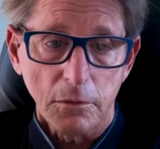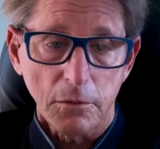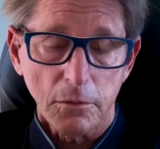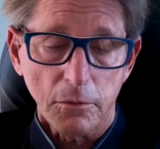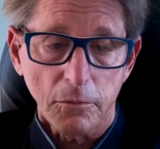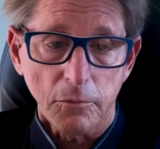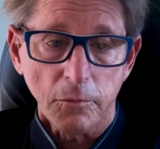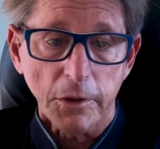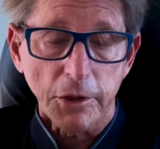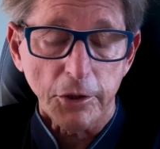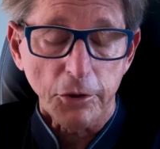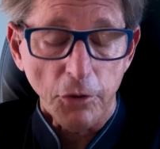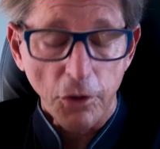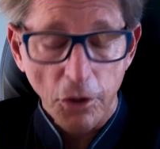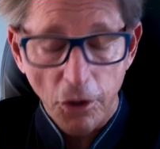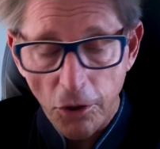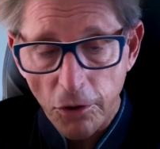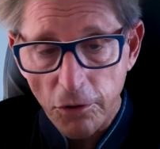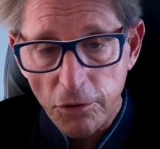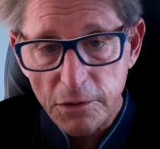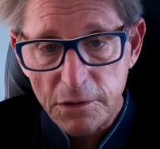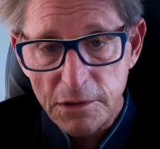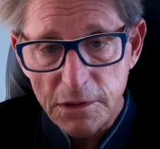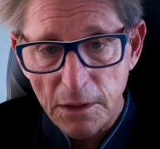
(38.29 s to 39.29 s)
When you
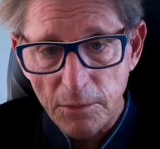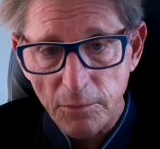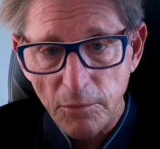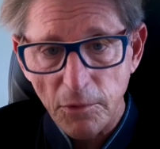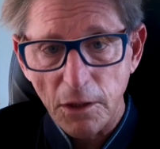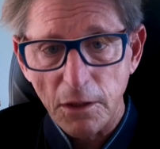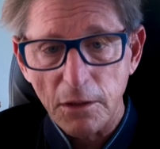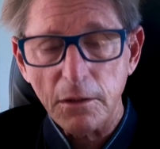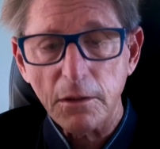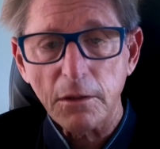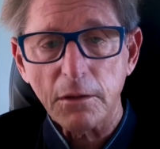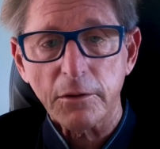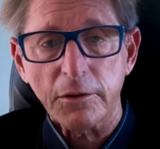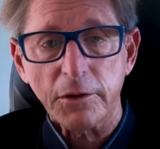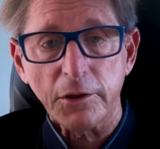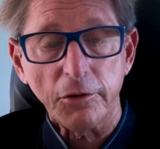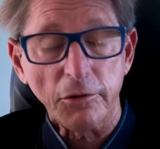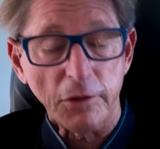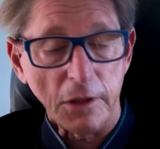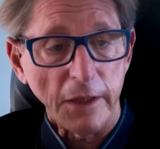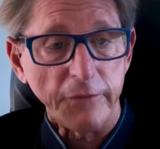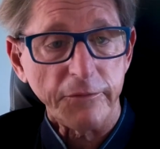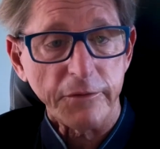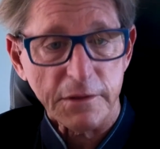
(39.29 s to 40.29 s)
hurt someone? Do you
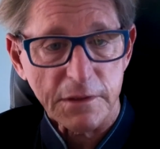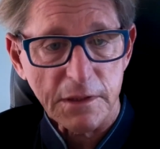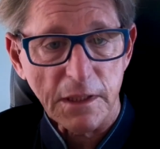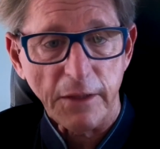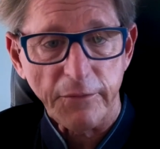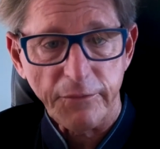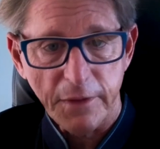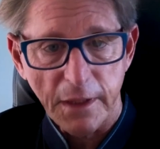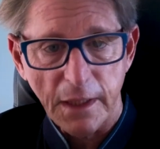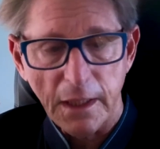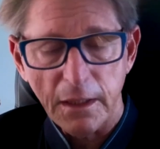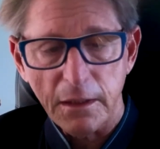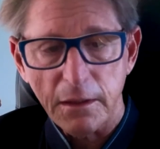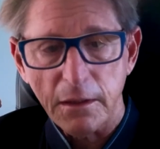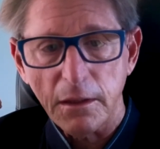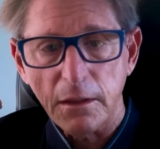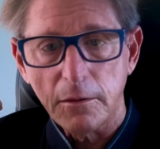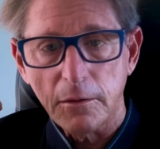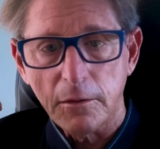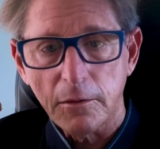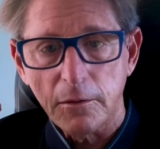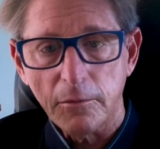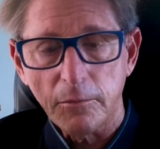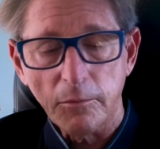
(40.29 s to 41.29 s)
love yourself then?
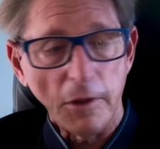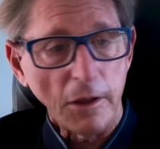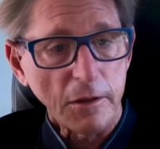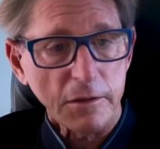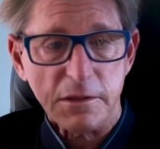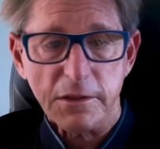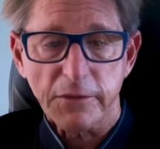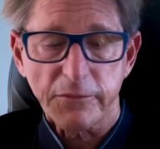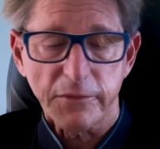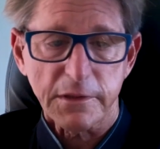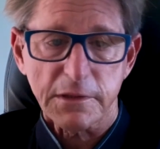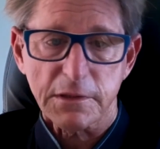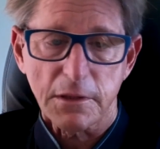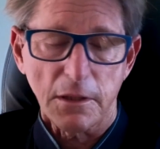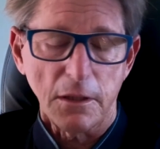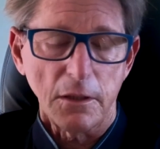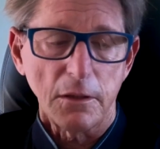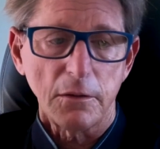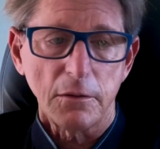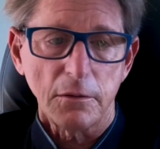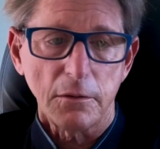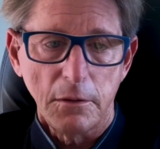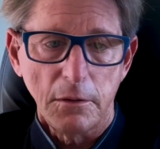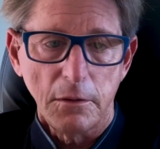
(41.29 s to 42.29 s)
Most of us
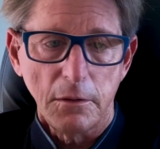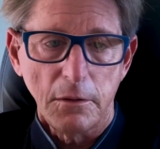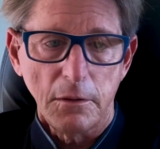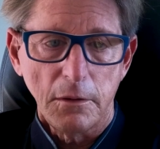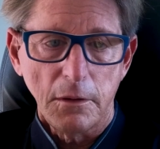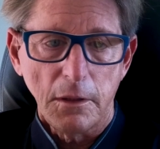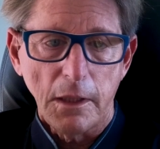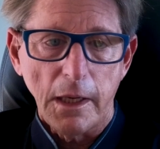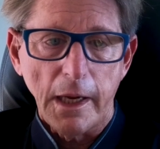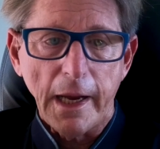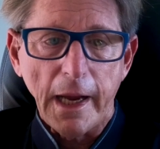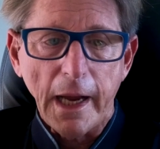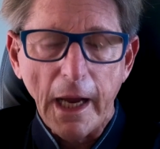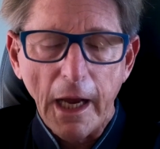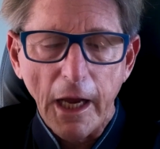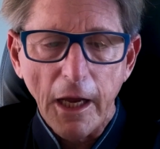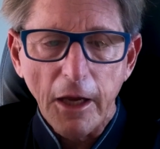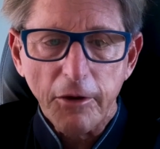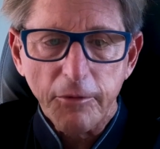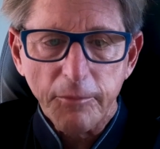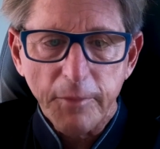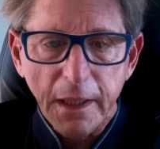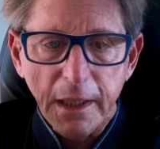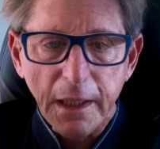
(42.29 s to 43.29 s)
don't.
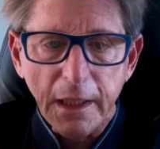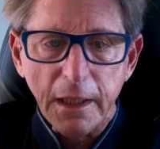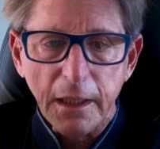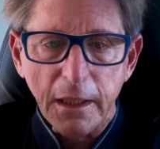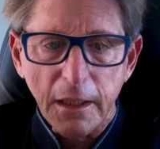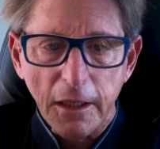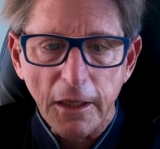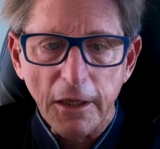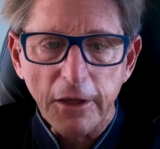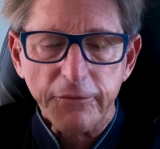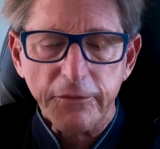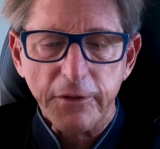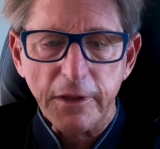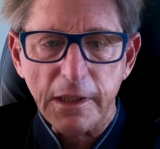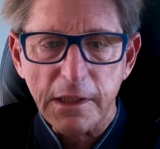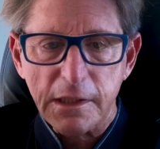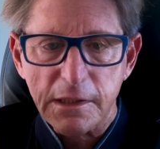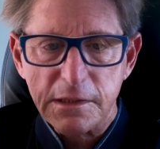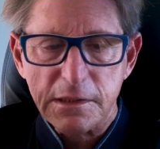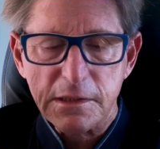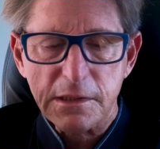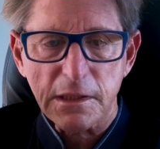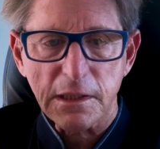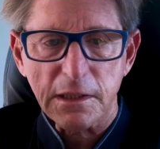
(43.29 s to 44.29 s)
How many of
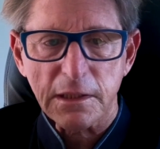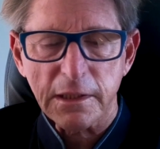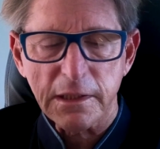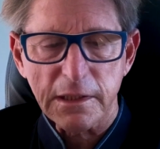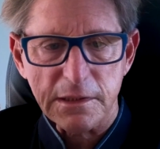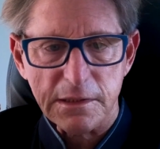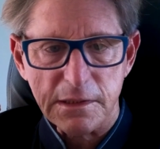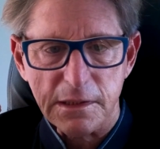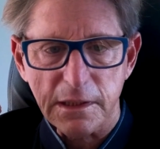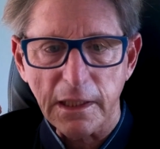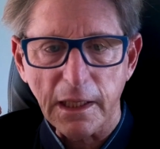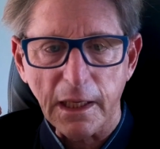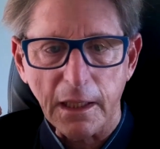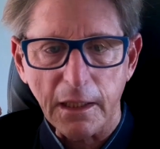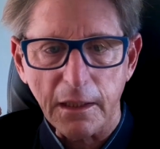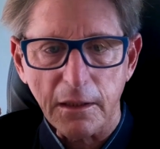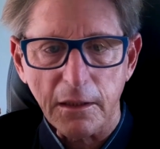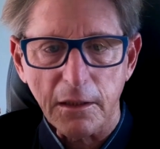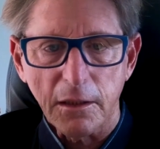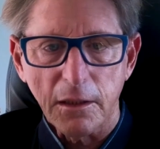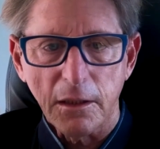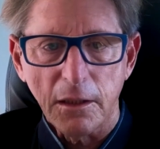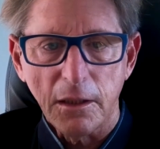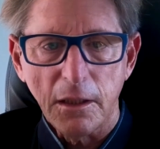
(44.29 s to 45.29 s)
us
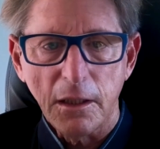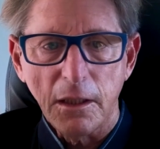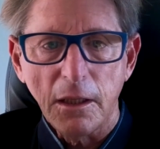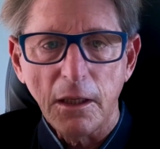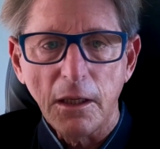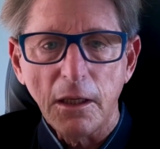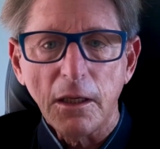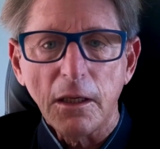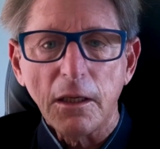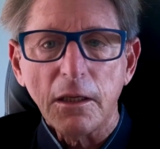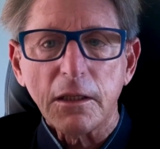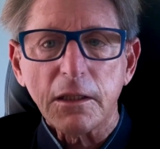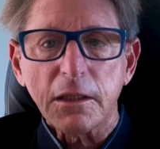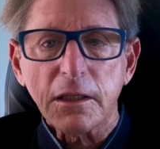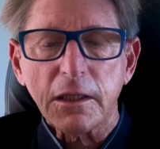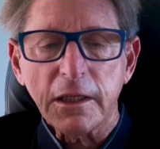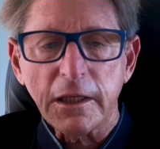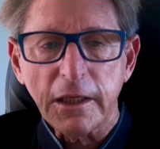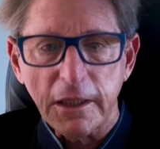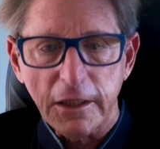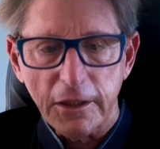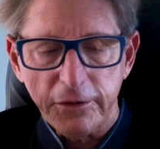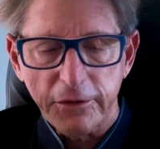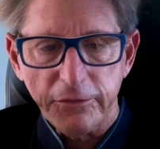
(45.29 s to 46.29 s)
listening
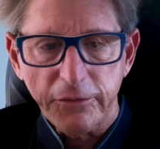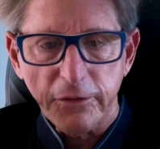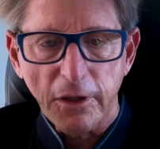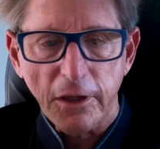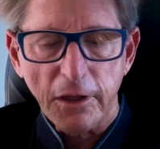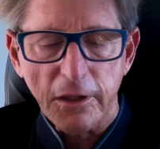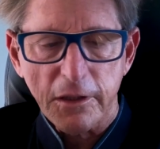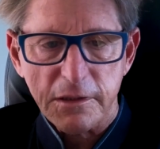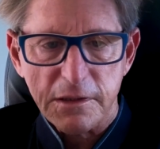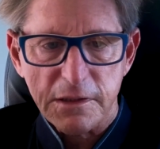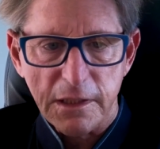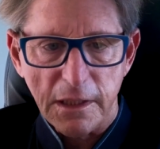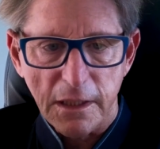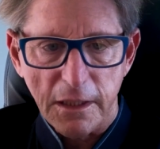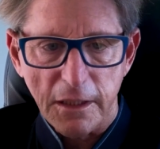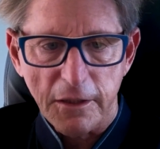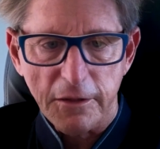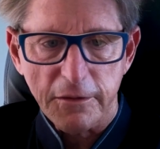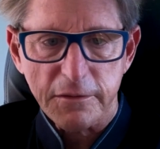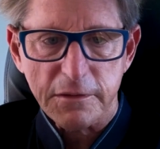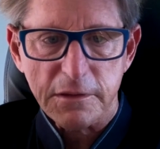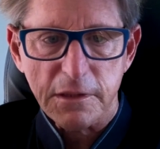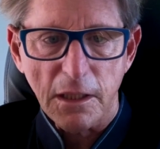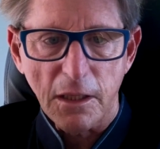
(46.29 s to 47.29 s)
give
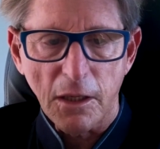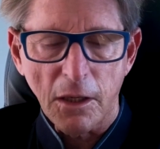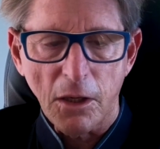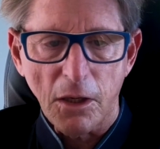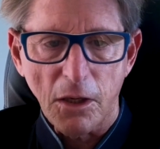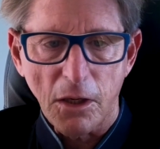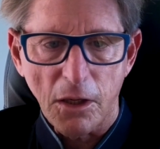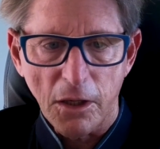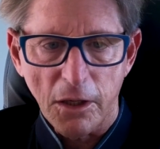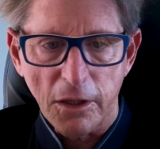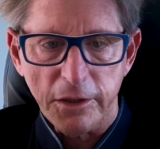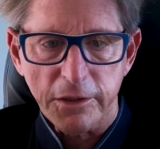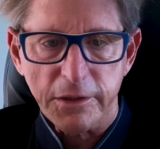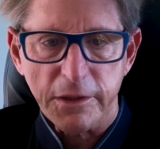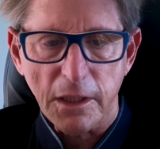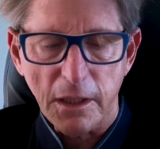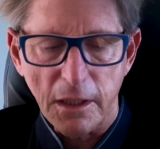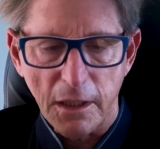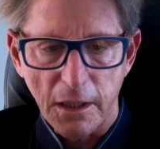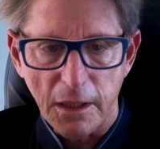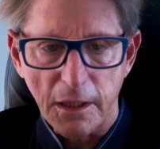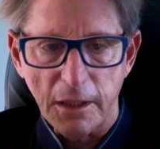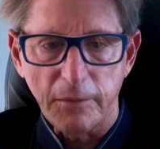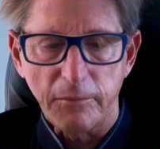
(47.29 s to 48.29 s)
ourselves a hard
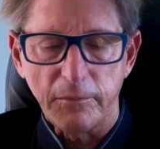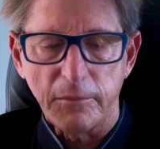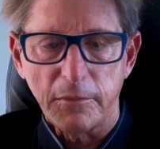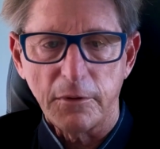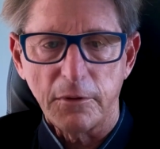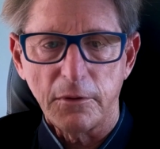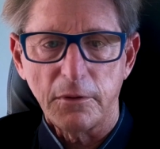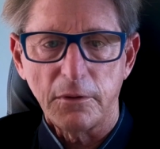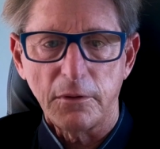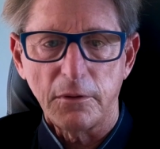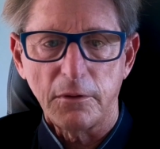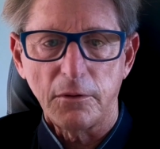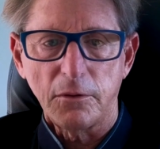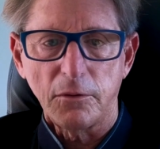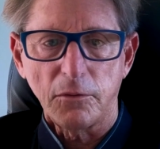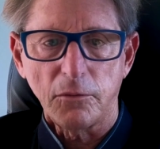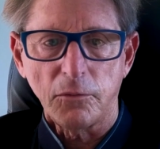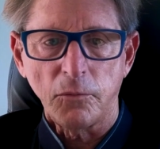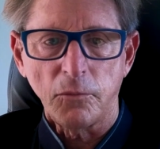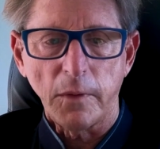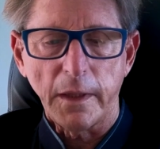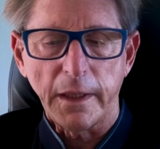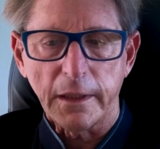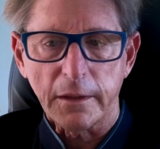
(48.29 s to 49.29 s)
time
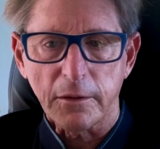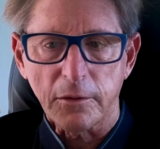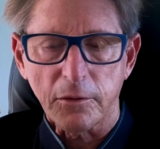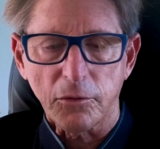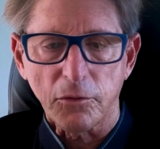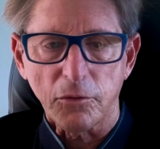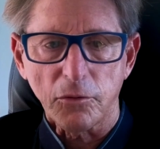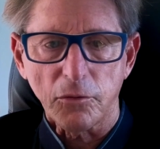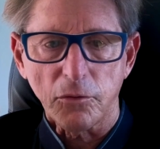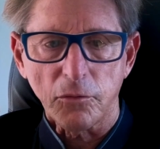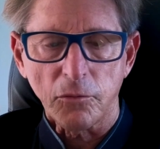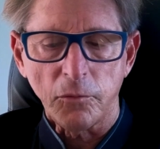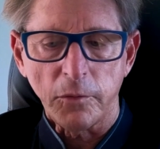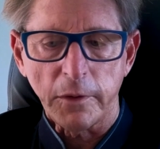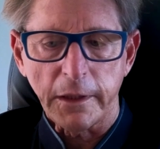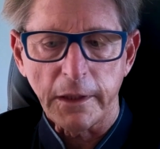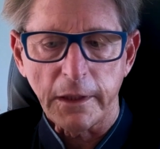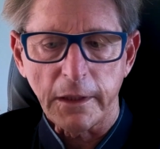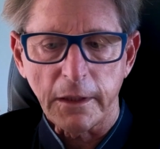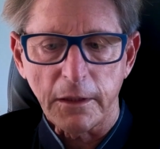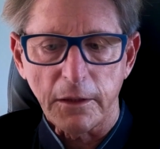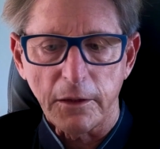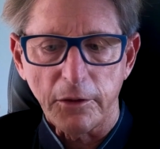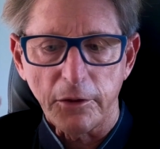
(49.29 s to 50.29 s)
when
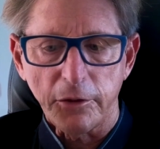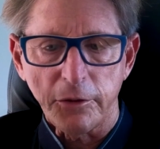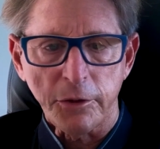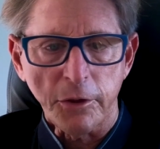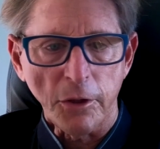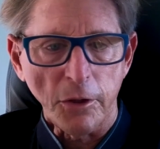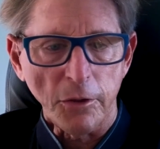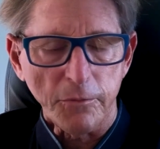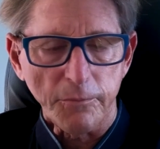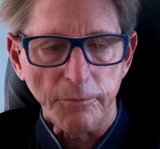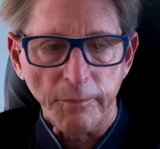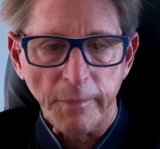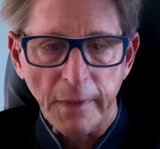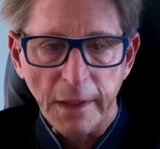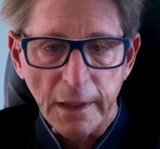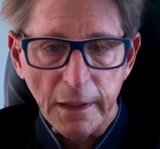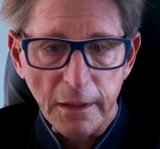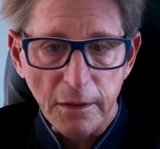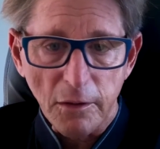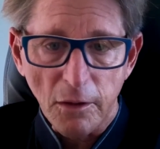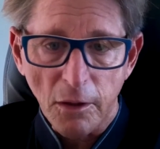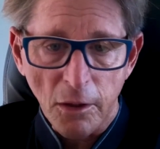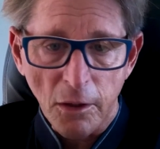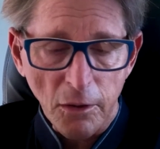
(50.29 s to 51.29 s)
we don't
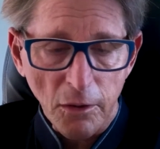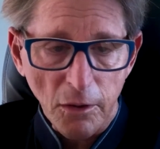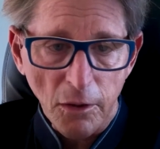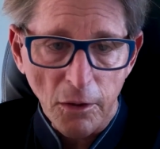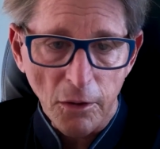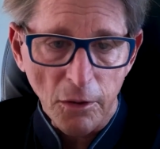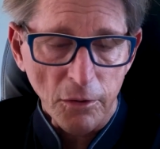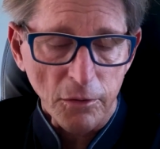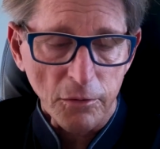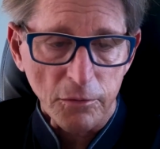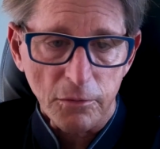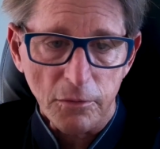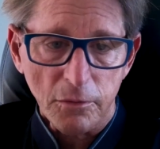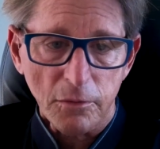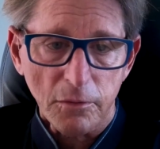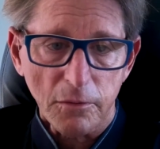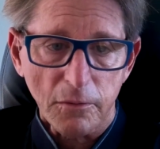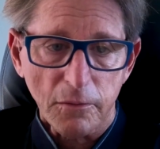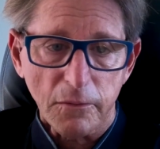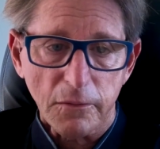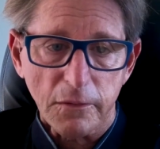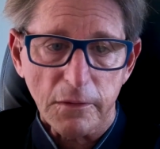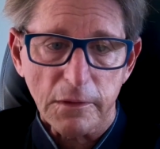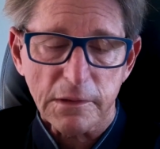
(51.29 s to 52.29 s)
meet our own
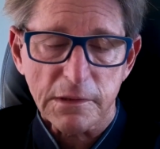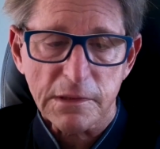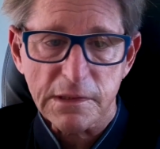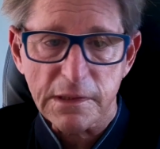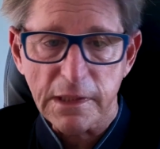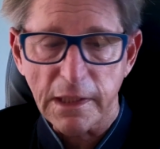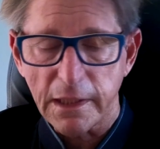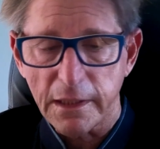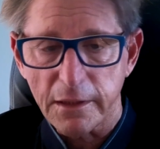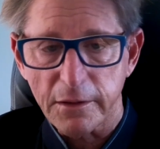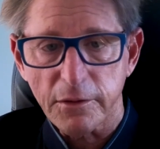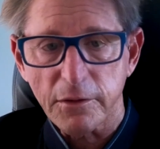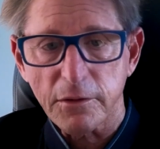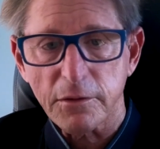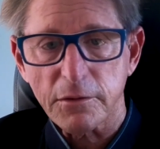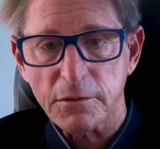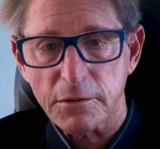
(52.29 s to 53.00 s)
standards?